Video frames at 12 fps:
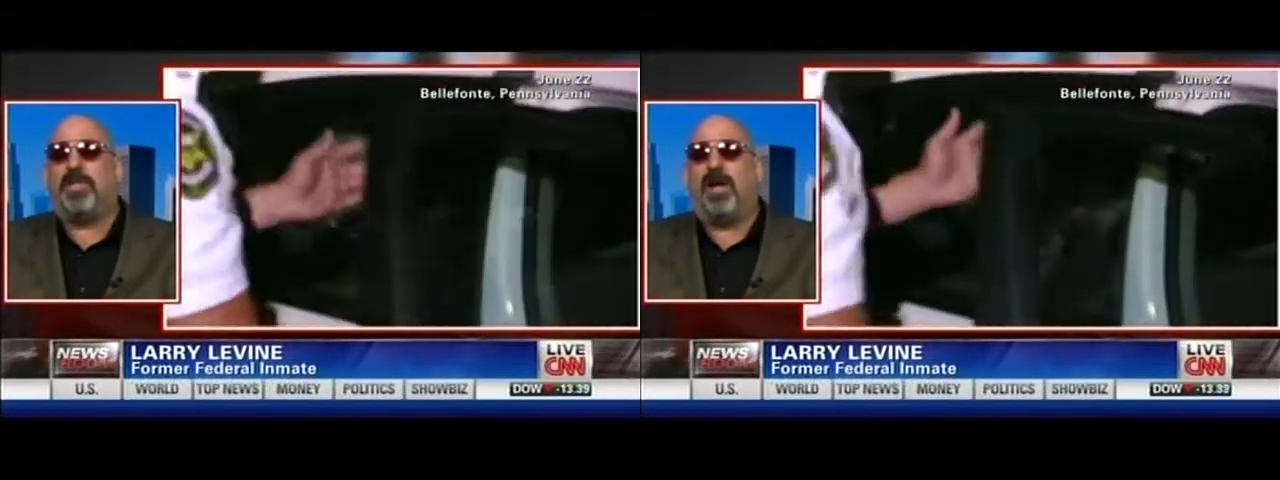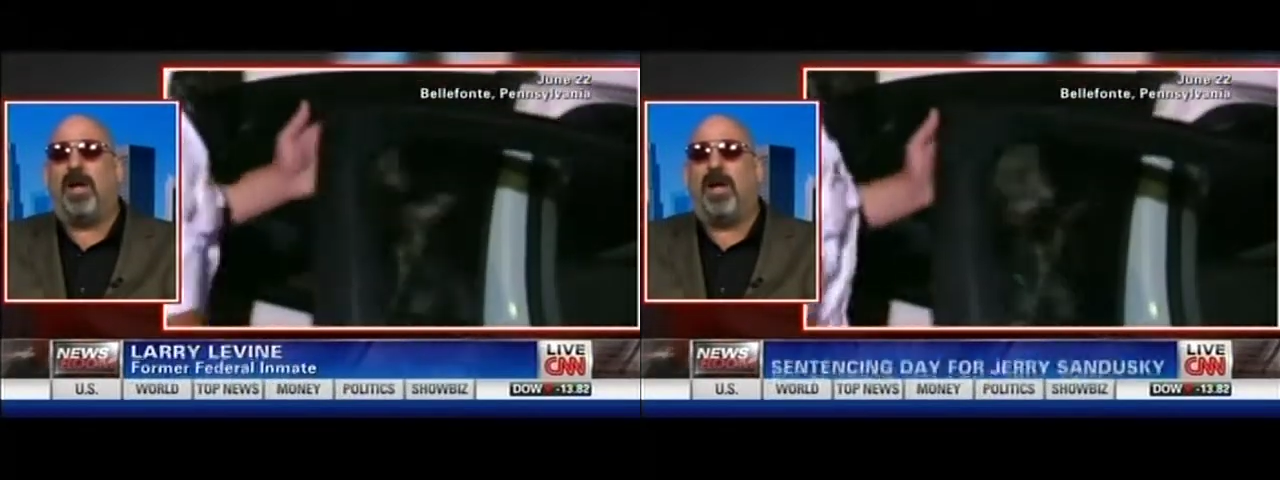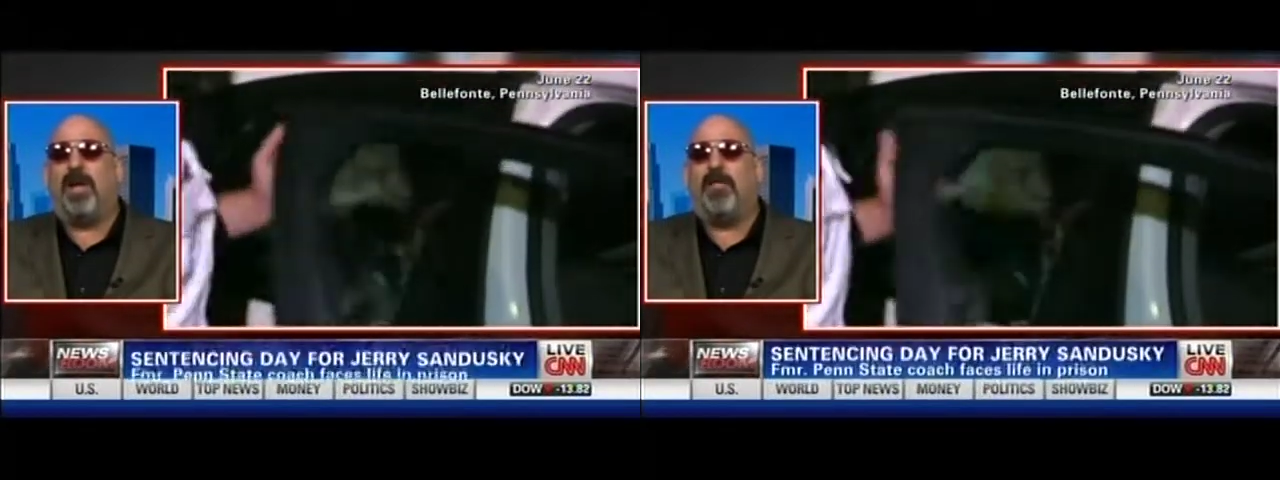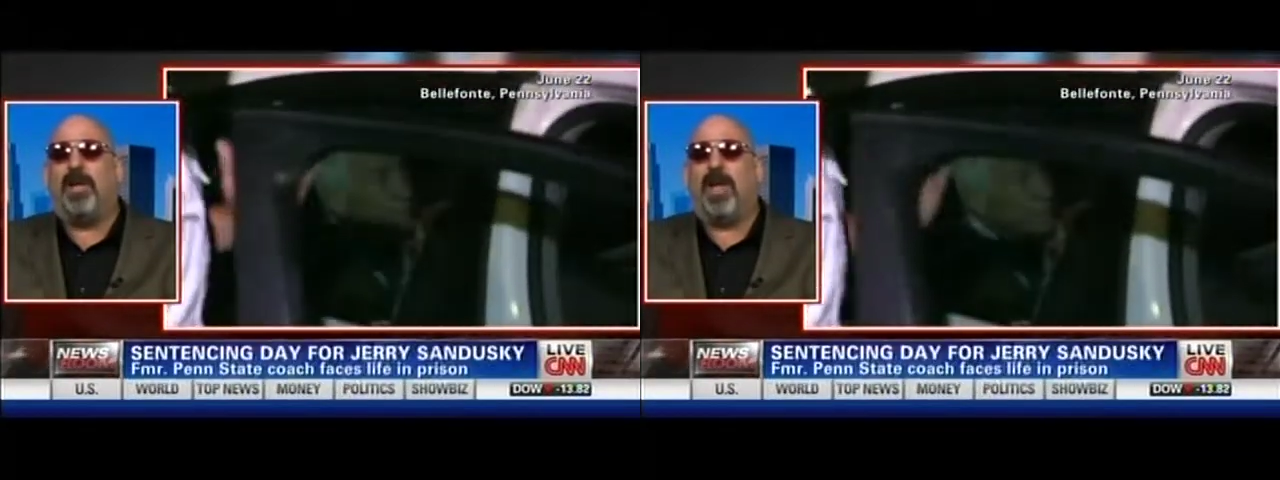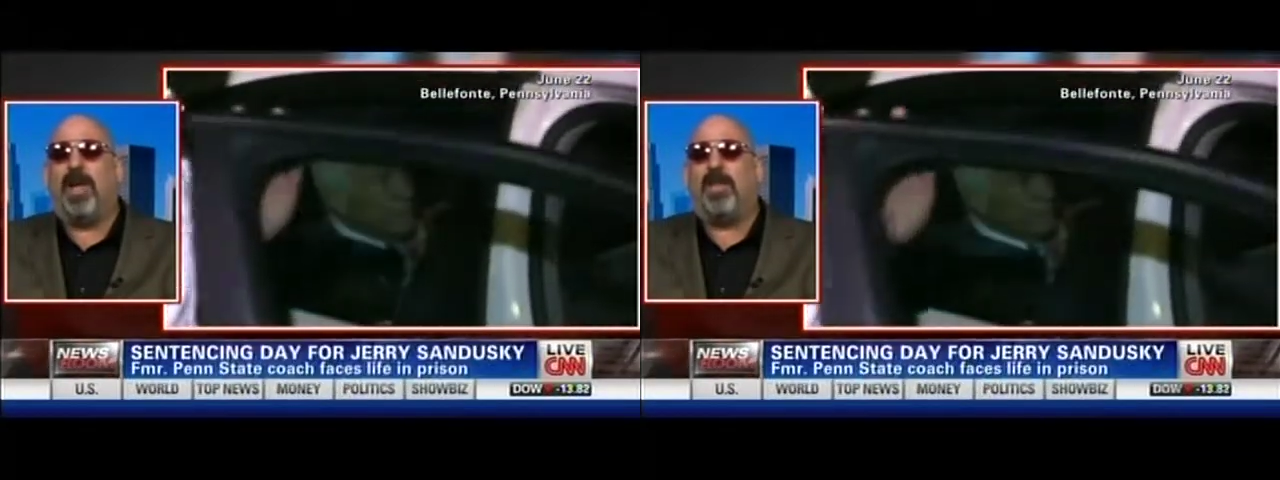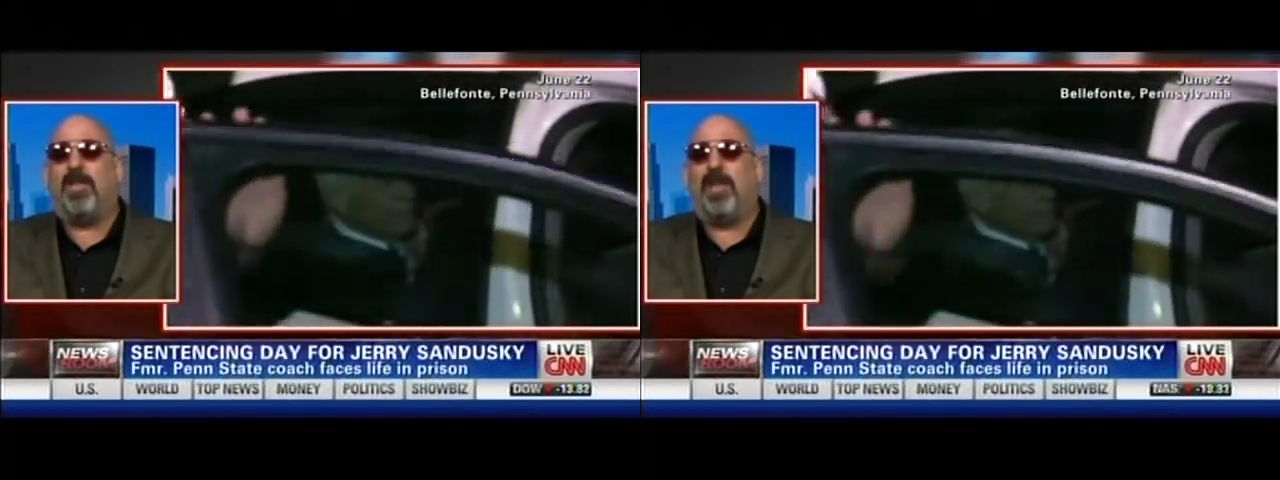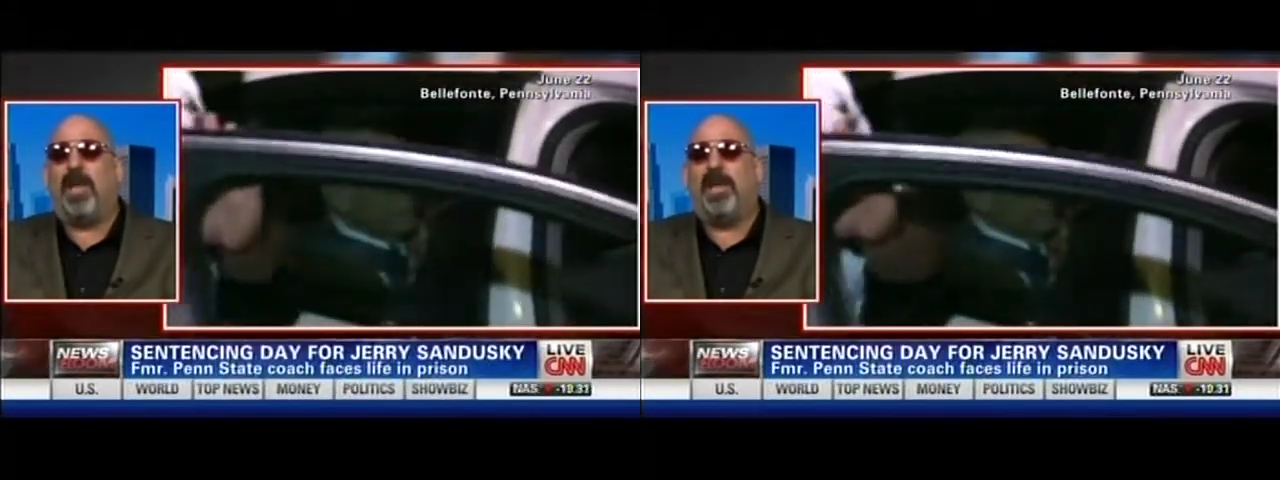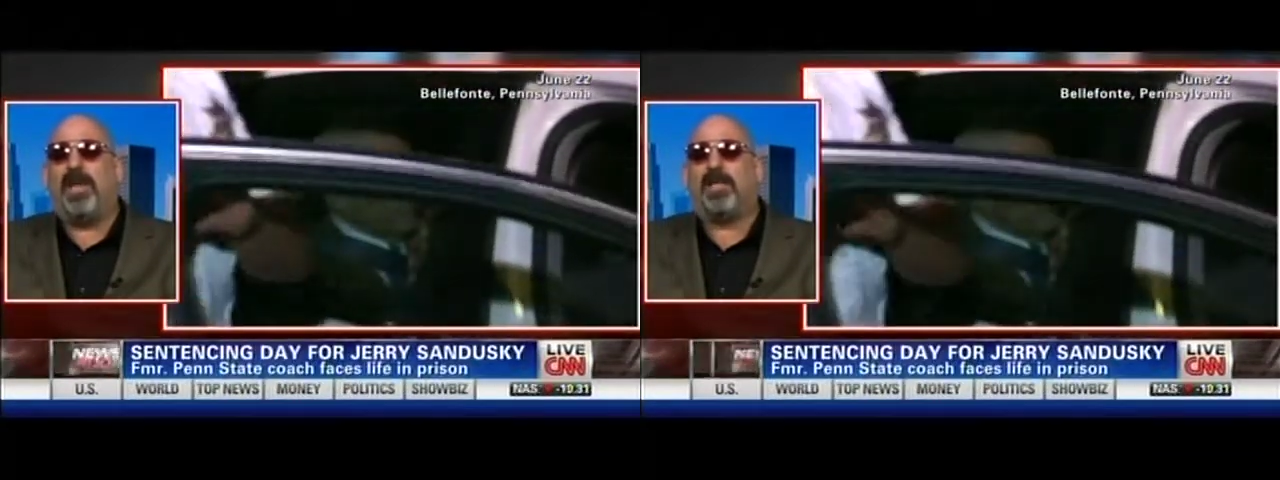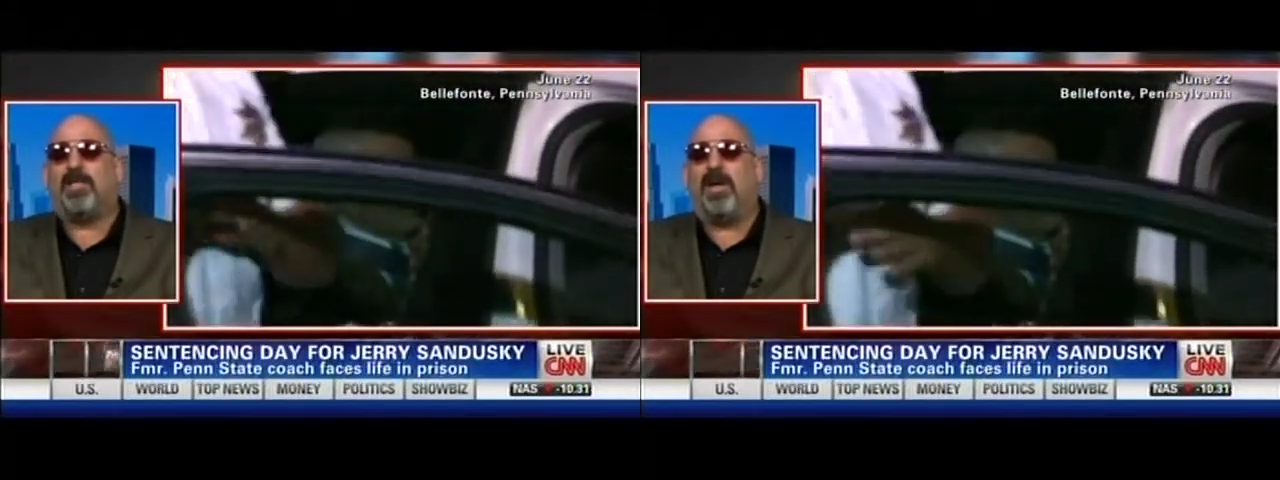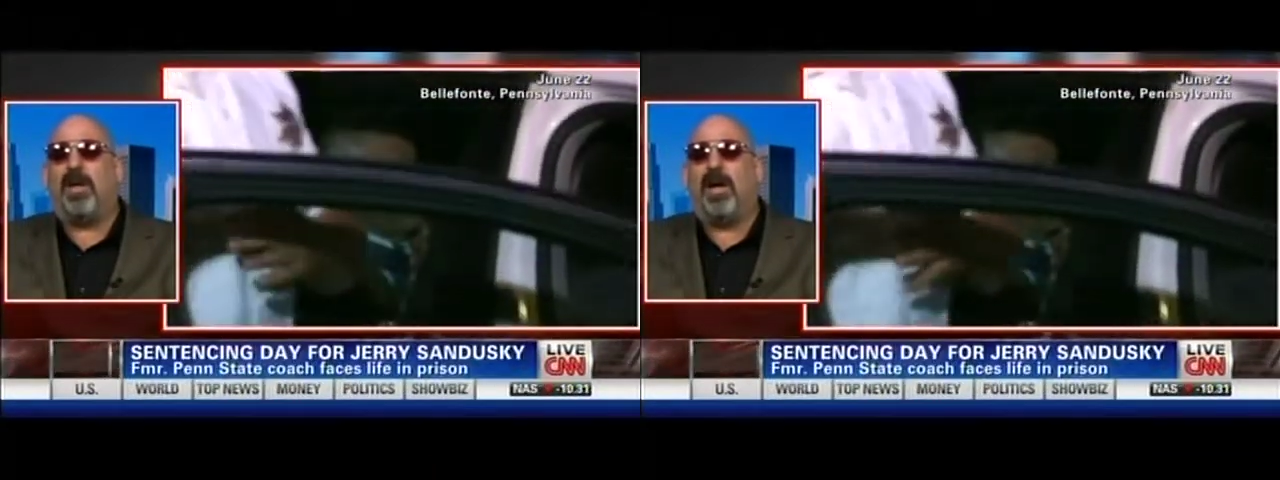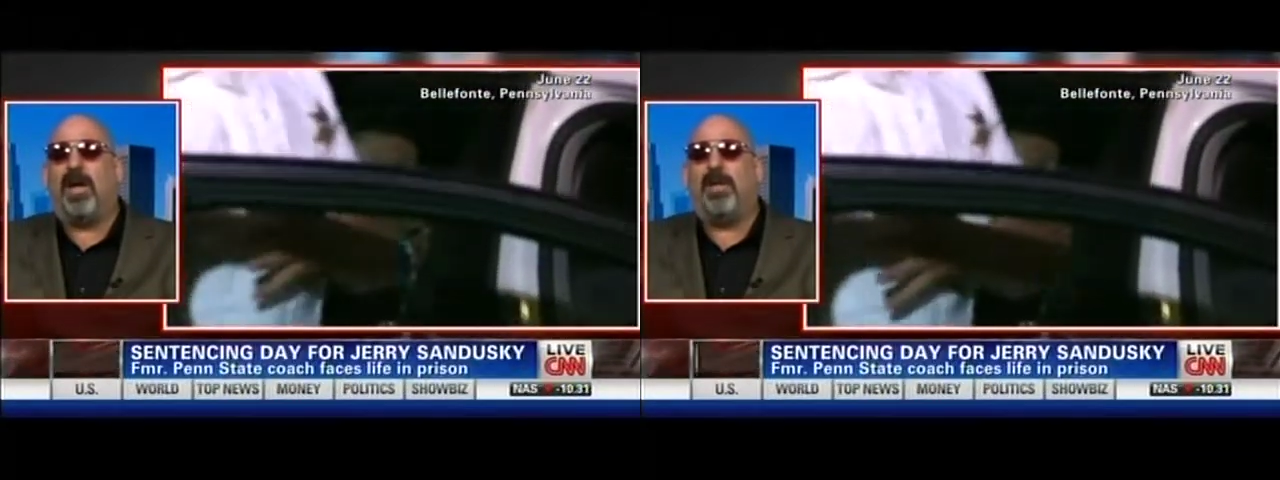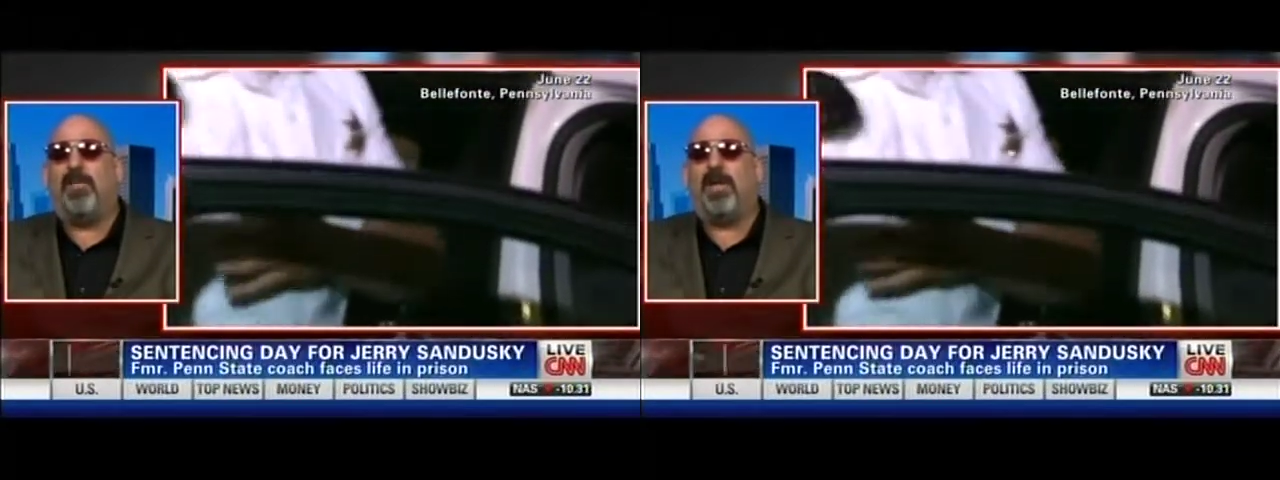time and athletic
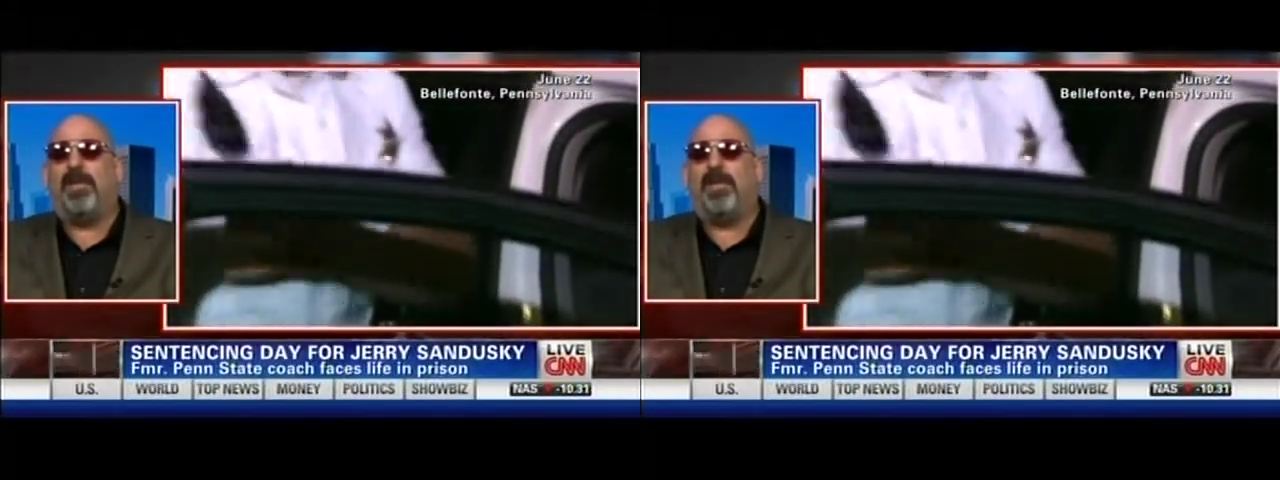time,